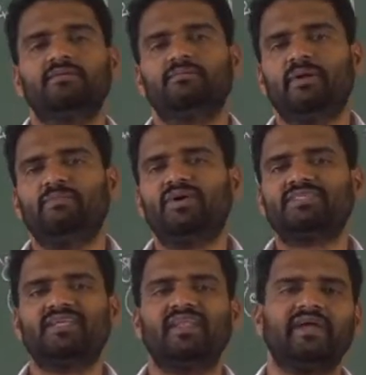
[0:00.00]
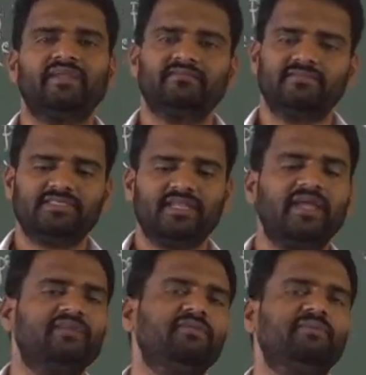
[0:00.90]
By passing light, this
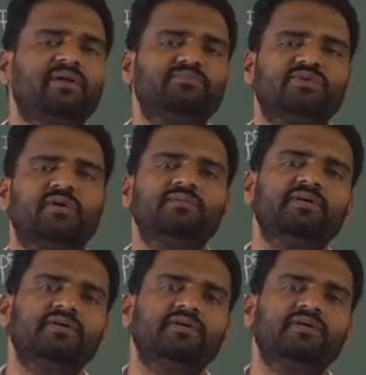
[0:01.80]
light will be absorbed.